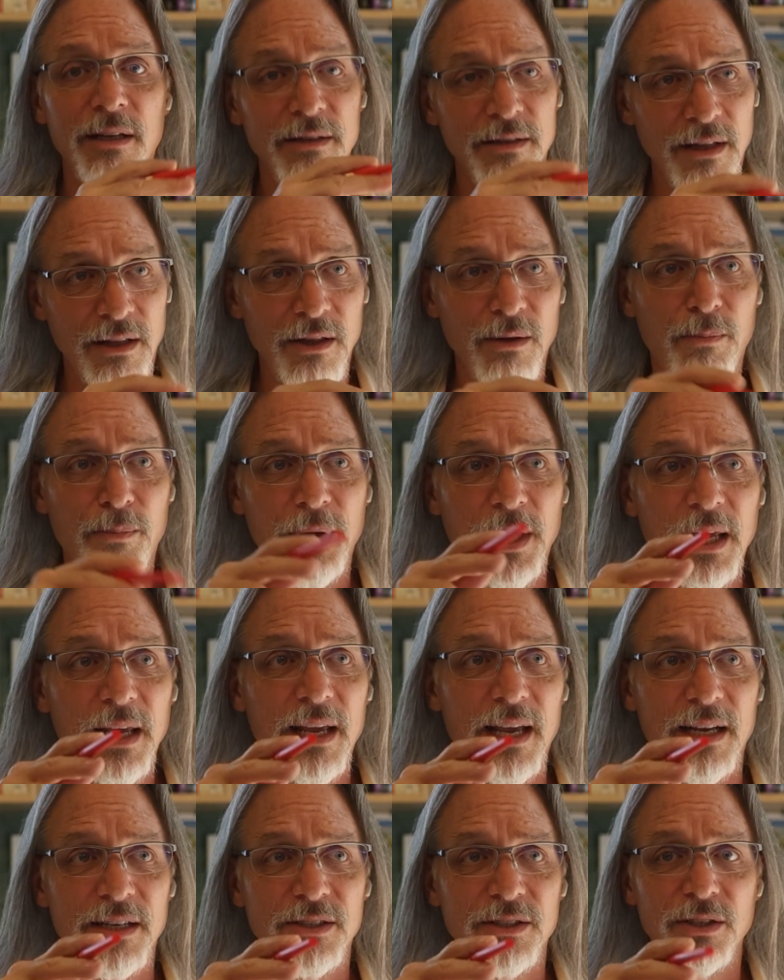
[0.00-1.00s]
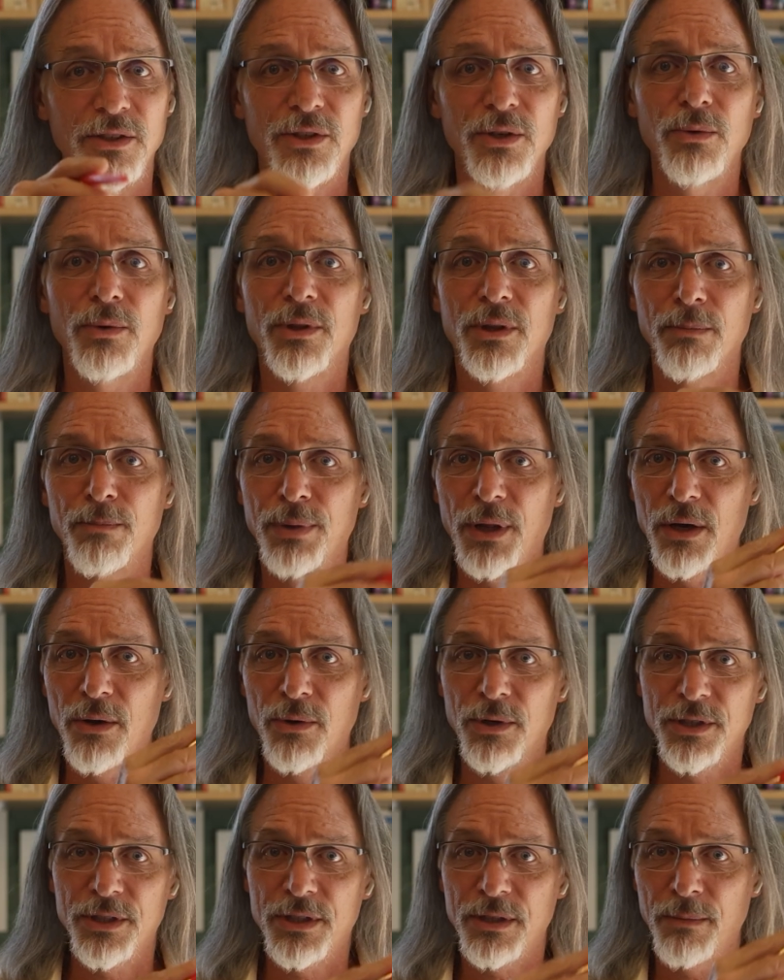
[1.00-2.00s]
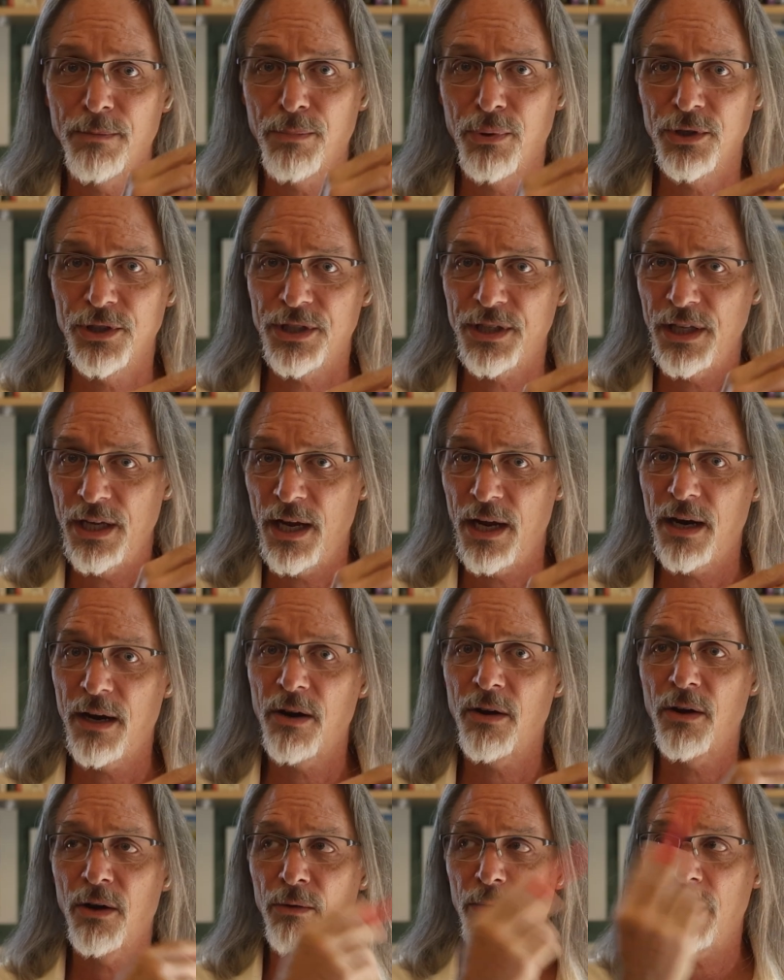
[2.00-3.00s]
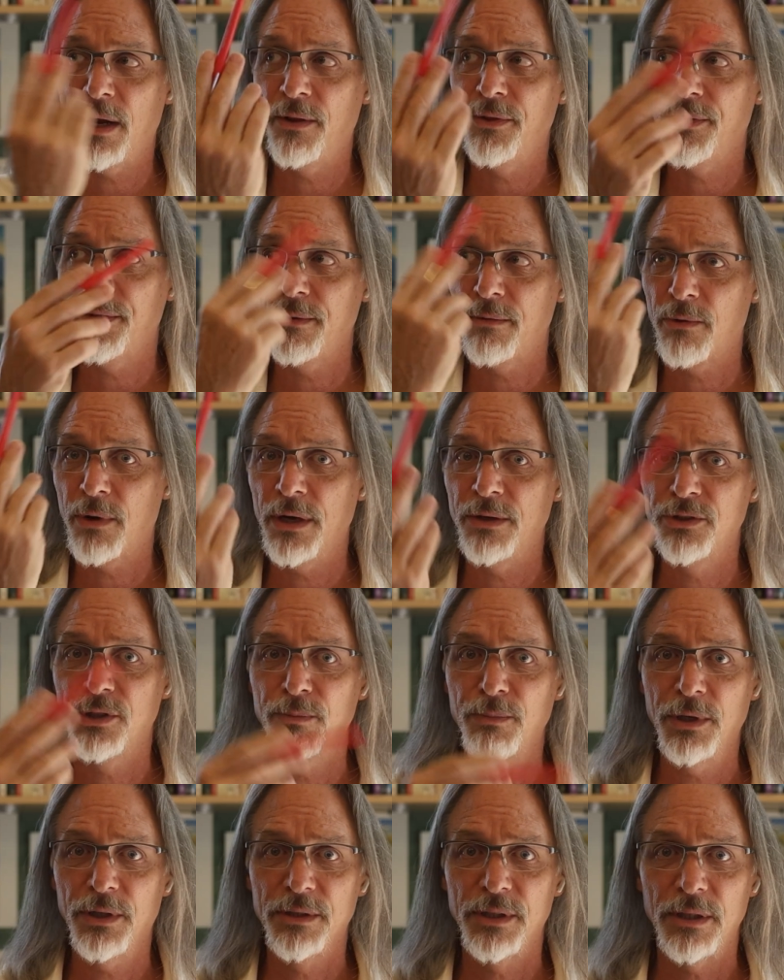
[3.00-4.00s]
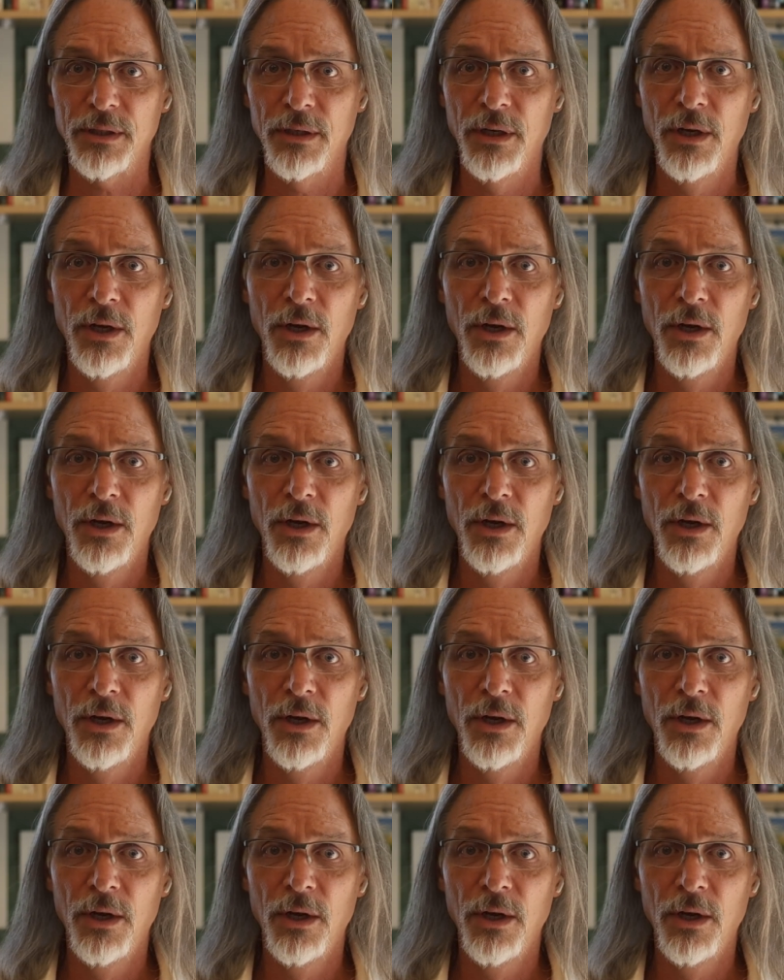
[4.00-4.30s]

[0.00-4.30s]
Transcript: then the peak has to do with the blowers that push the air around your building.